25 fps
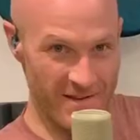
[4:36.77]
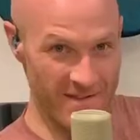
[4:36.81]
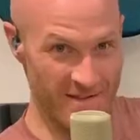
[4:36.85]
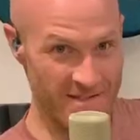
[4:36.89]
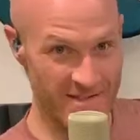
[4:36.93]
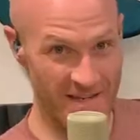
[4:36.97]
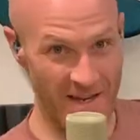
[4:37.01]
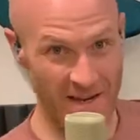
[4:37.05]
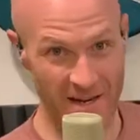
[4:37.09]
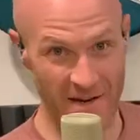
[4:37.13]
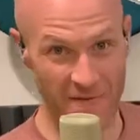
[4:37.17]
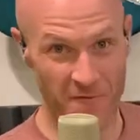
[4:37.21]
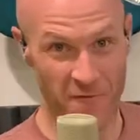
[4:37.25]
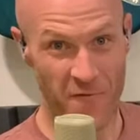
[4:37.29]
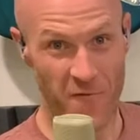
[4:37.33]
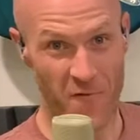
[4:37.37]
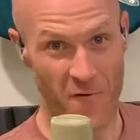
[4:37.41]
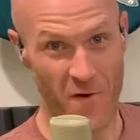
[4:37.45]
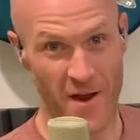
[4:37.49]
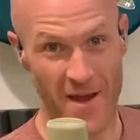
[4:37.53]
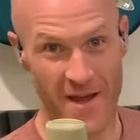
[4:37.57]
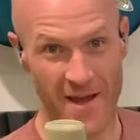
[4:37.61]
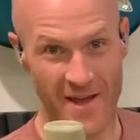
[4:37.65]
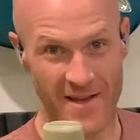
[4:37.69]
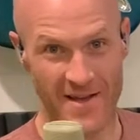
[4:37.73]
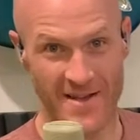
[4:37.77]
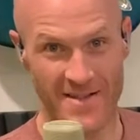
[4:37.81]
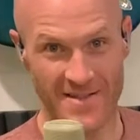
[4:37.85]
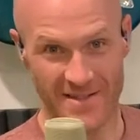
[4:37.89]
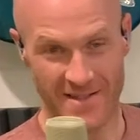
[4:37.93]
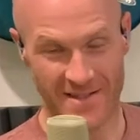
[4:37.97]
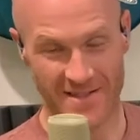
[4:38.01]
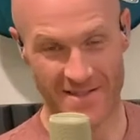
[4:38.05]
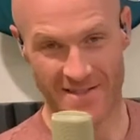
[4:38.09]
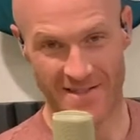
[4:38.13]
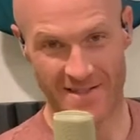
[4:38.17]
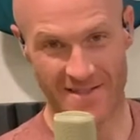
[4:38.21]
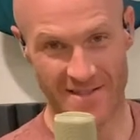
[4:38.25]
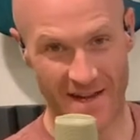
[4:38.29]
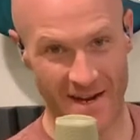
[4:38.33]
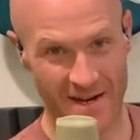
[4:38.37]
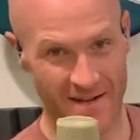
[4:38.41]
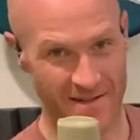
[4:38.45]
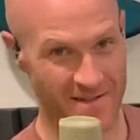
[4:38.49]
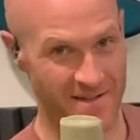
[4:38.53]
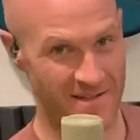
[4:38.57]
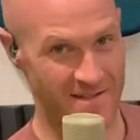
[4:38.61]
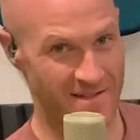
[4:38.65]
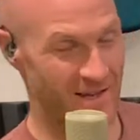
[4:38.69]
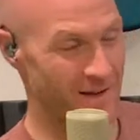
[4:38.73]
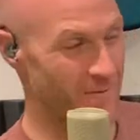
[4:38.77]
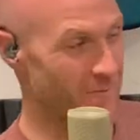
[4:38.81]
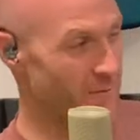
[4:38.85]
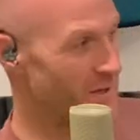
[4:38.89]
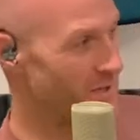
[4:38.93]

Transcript: The second phrase is exactly the same.